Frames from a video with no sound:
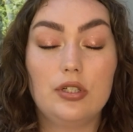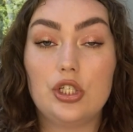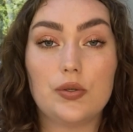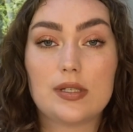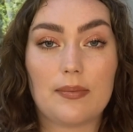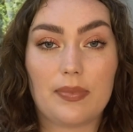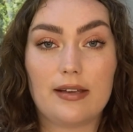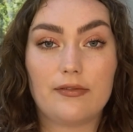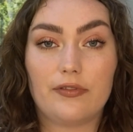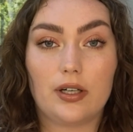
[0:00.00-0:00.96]
do
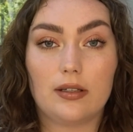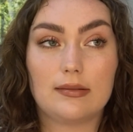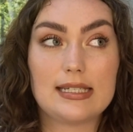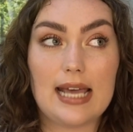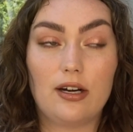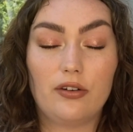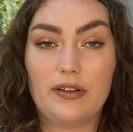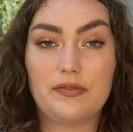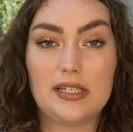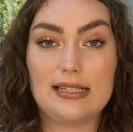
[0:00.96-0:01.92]
something for 10 or
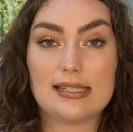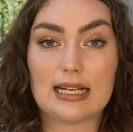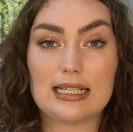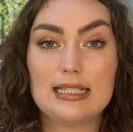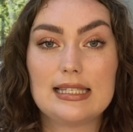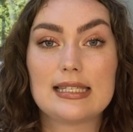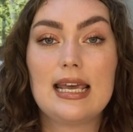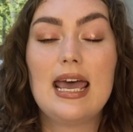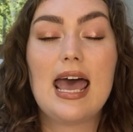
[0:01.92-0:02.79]
15 seconds